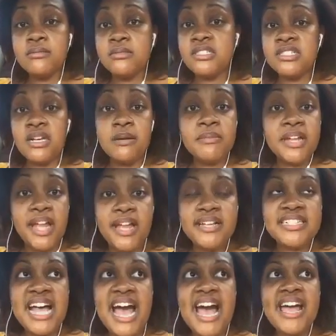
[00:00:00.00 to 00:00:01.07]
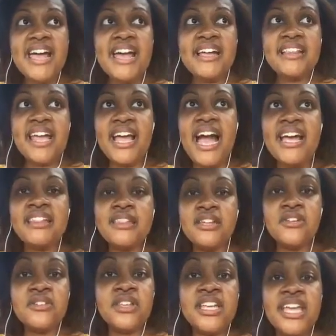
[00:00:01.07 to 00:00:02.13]
some days I
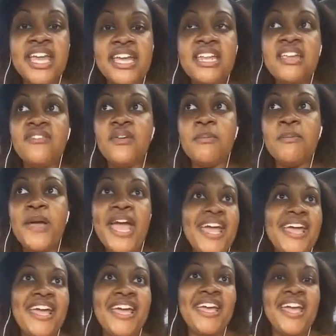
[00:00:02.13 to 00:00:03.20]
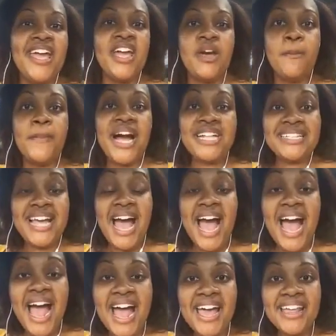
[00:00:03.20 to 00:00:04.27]
literally can't even pay my
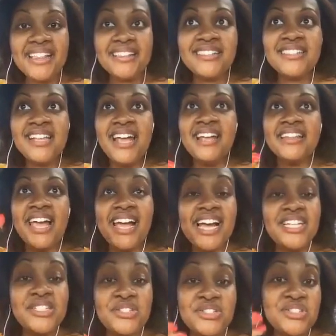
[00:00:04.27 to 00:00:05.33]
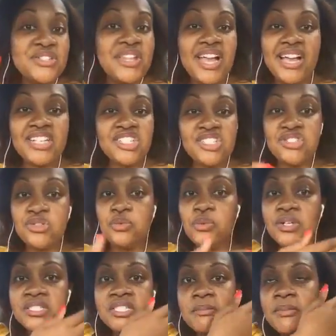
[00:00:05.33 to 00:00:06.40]
tithes like I used to. I just do
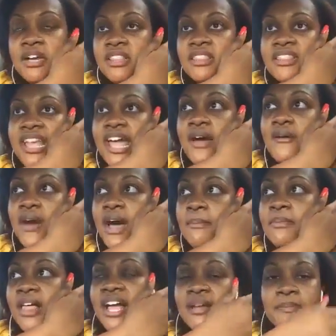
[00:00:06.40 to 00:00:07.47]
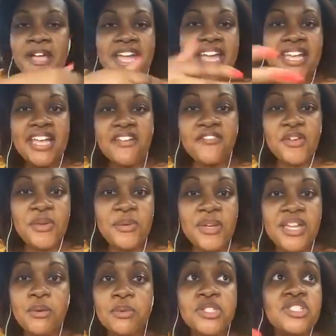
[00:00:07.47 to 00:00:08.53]
once a month. Now I'm paying every
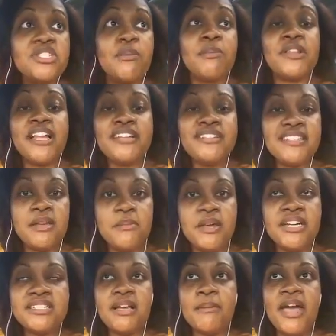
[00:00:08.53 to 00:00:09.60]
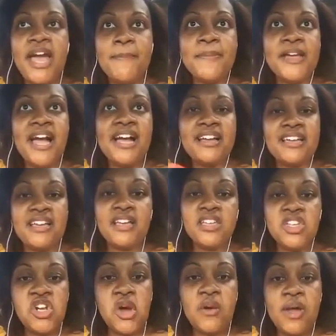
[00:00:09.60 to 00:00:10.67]
week, which is a blessing because I'm happy I
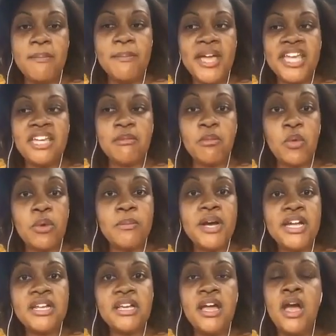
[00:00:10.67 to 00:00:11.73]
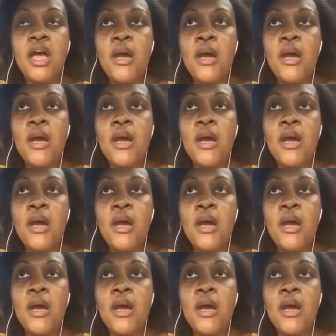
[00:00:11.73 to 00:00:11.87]
am making more money,